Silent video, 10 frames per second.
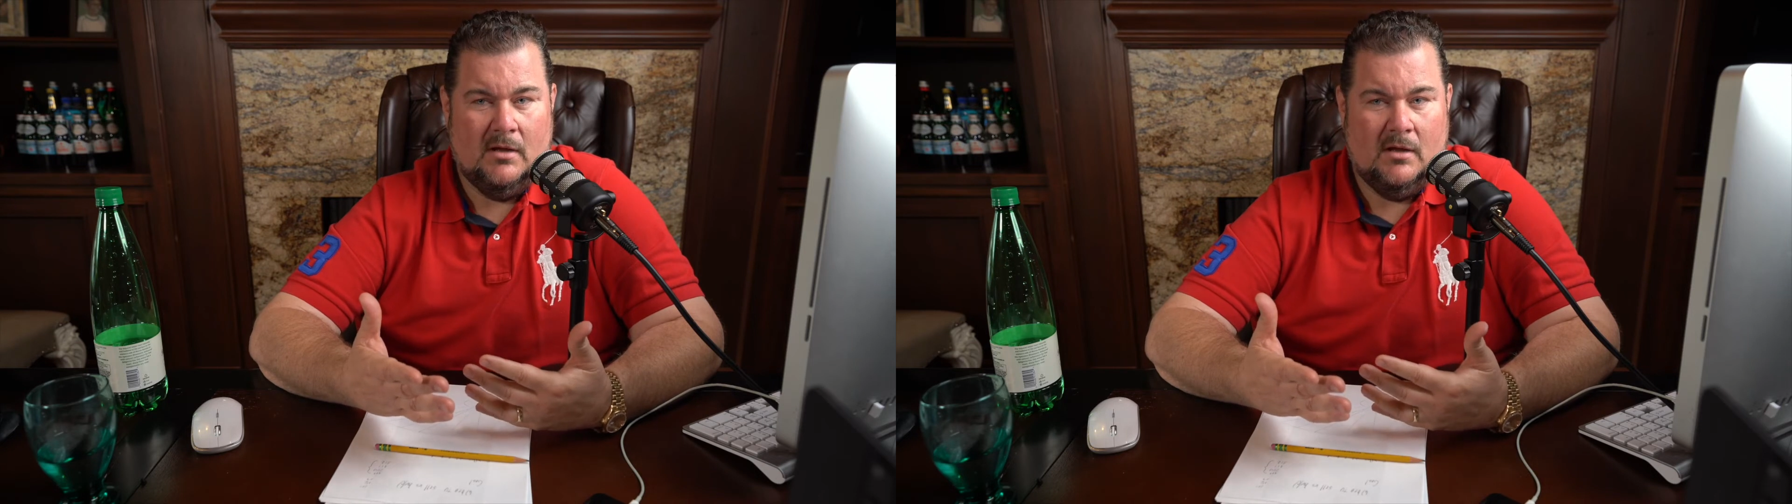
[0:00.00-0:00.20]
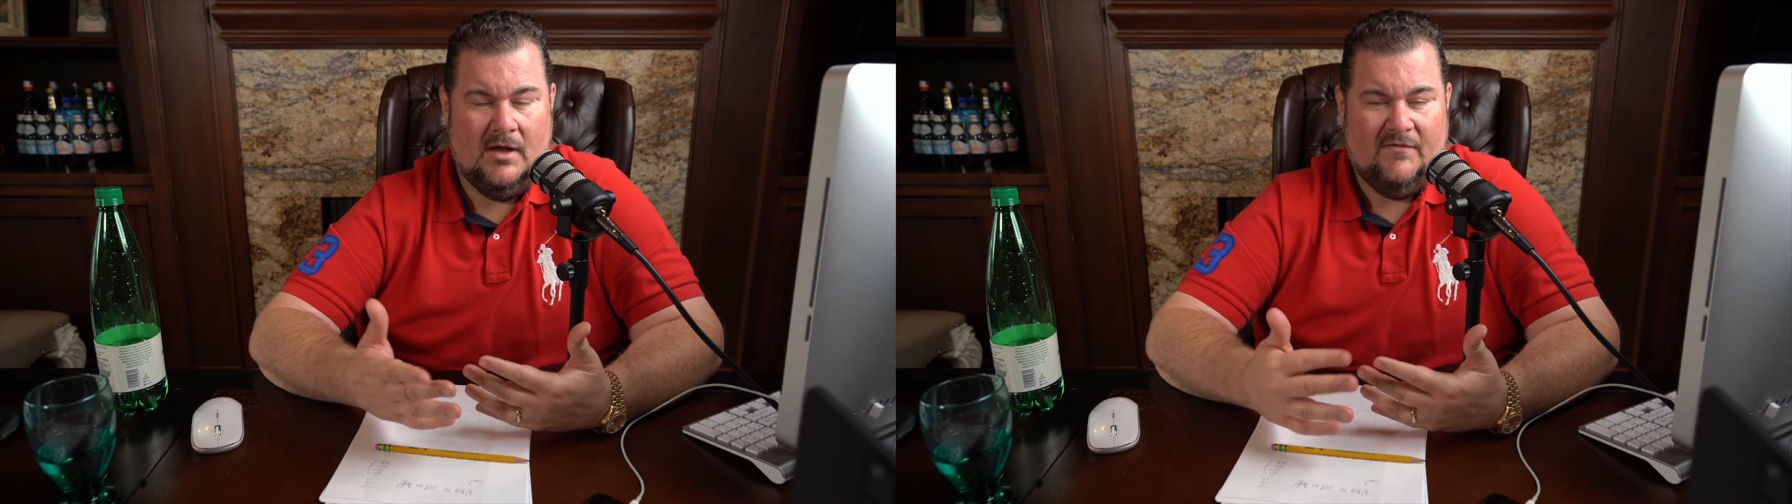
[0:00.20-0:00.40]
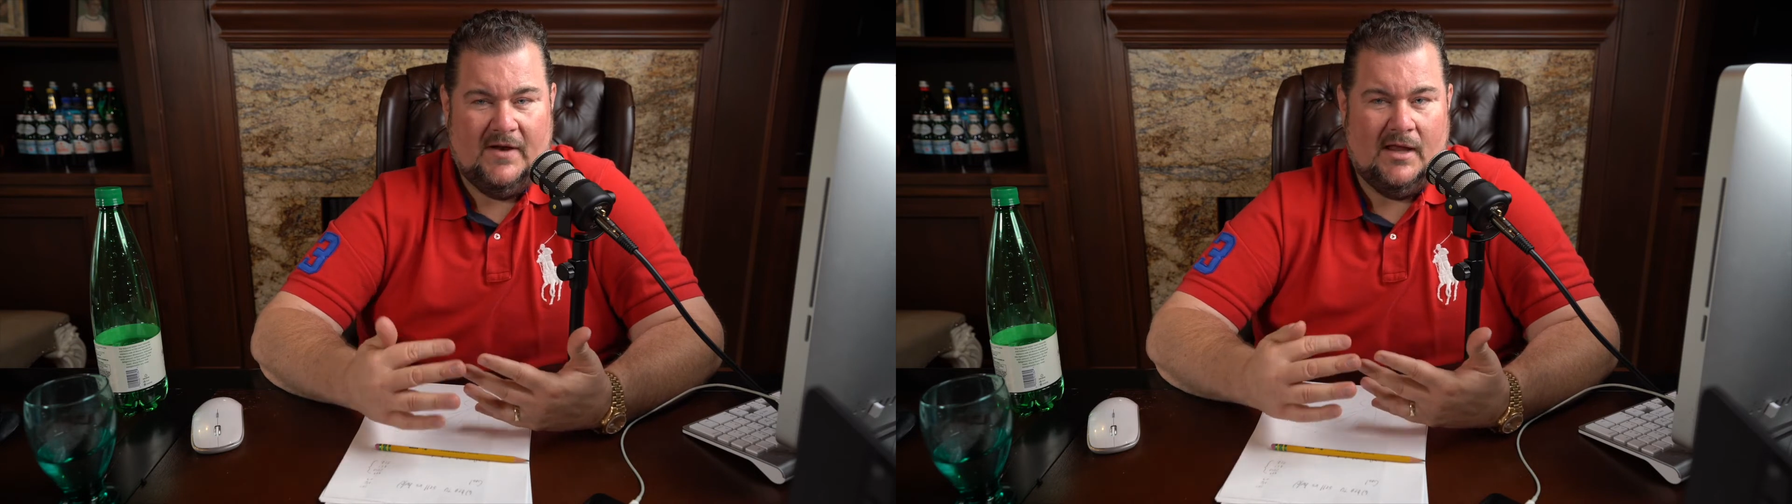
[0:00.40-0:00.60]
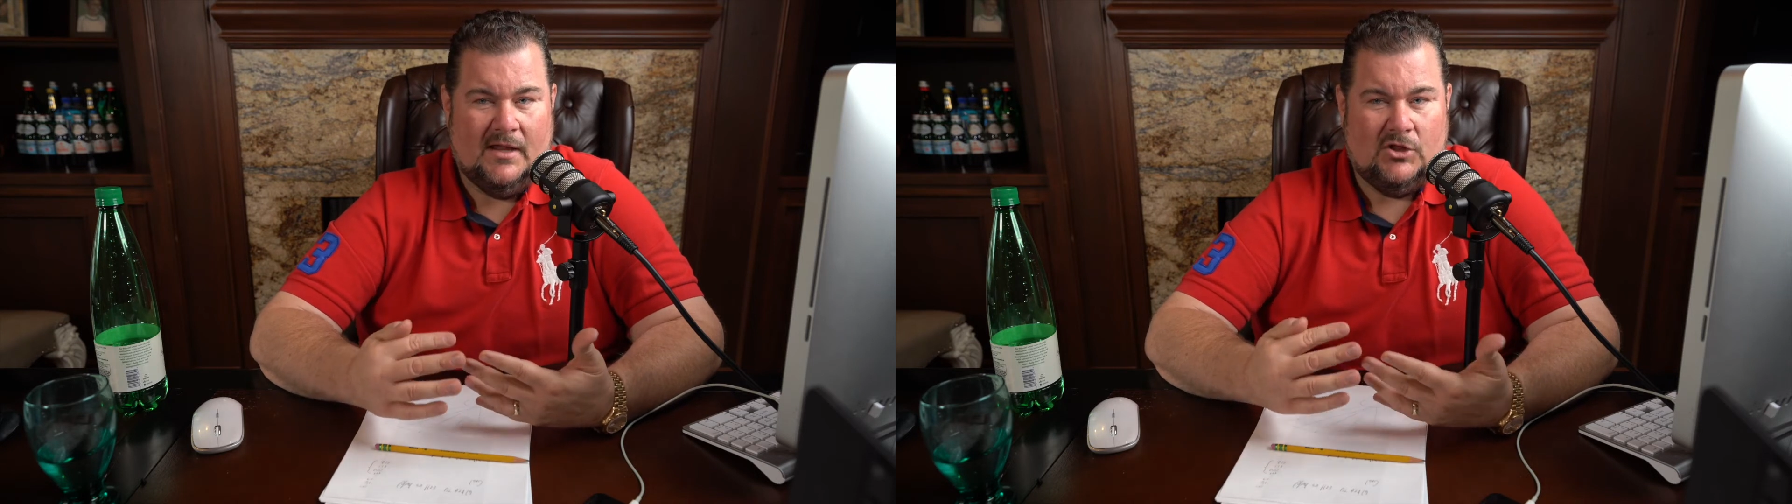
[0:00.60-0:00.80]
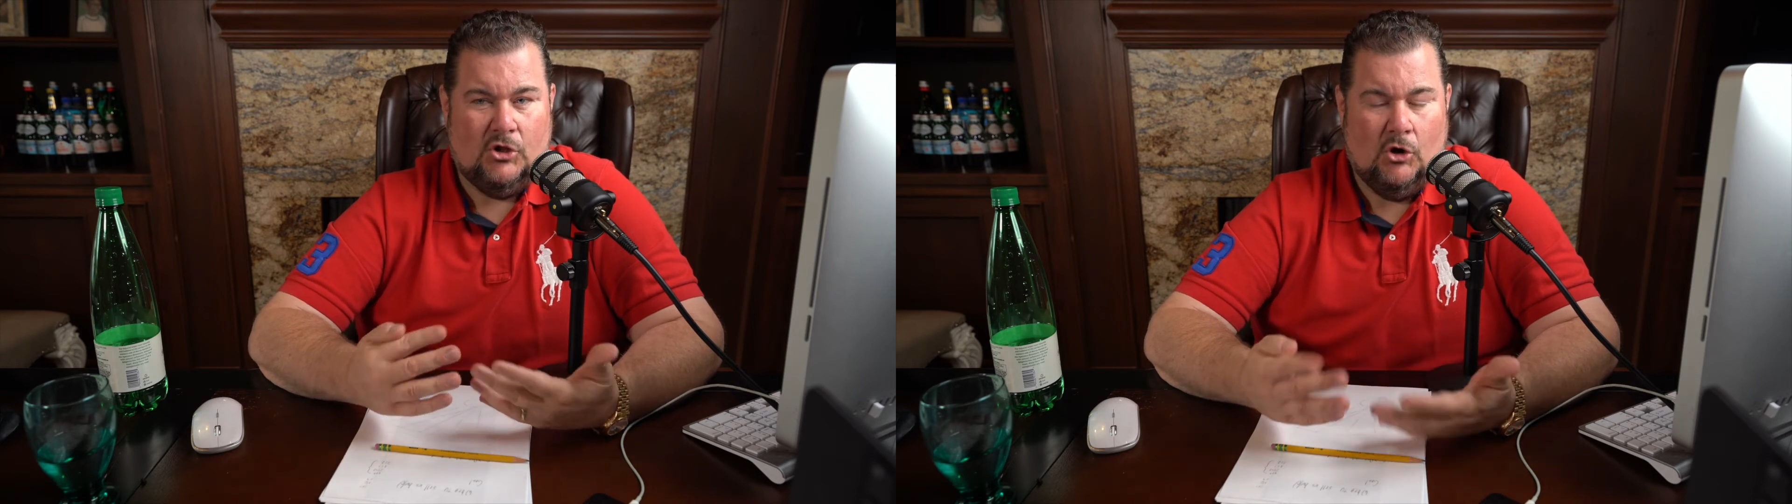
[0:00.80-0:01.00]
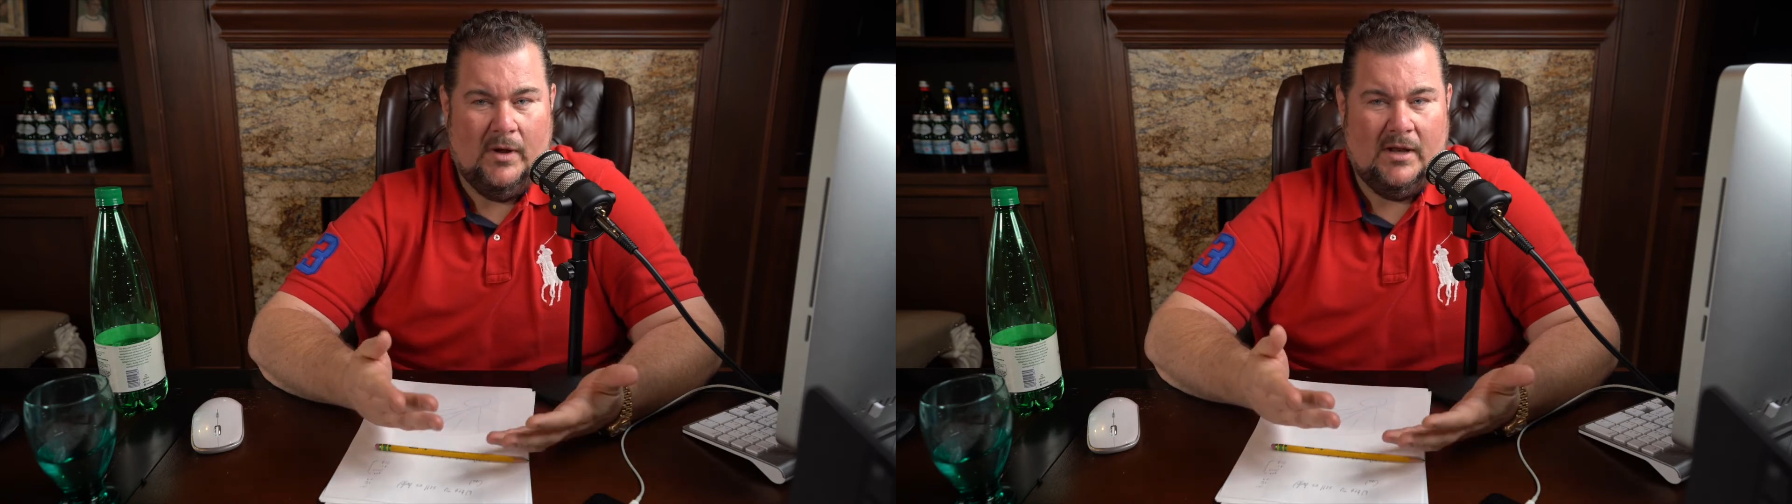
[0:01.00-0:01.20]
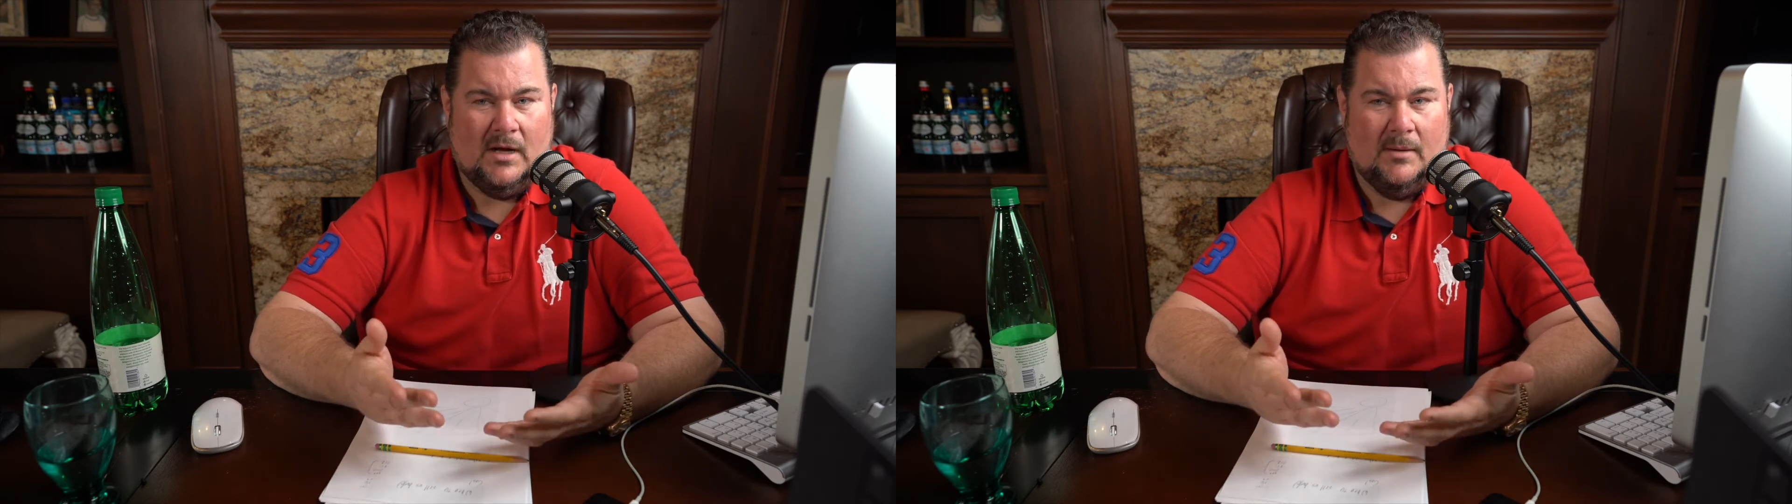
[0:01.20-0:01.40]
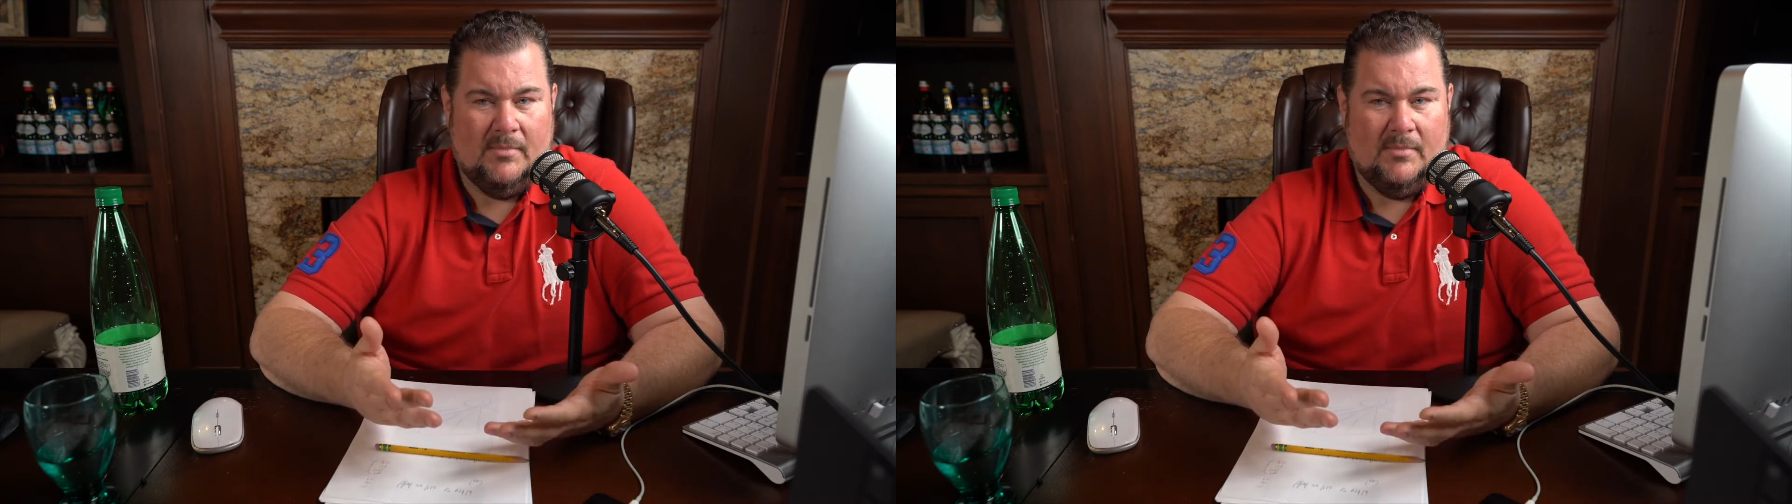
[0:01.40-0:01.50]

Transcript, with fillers: If it has no income